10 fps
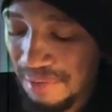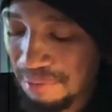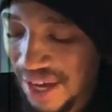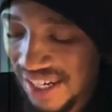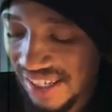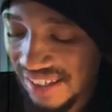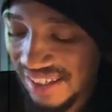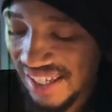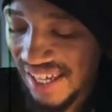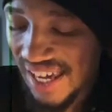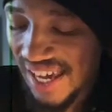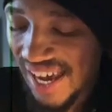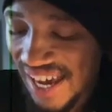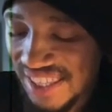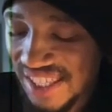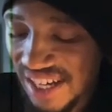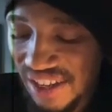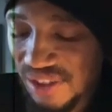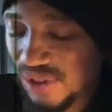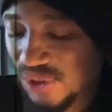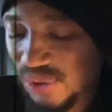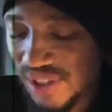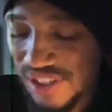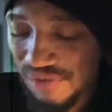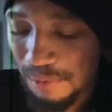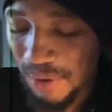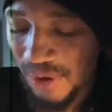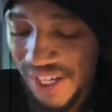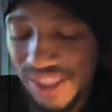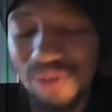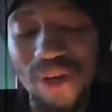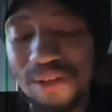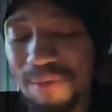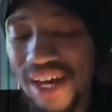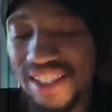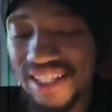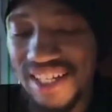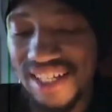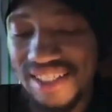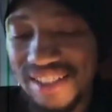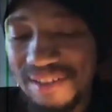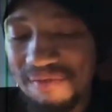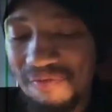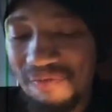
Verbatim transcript: Betty, and the other students from her eighth grade math class.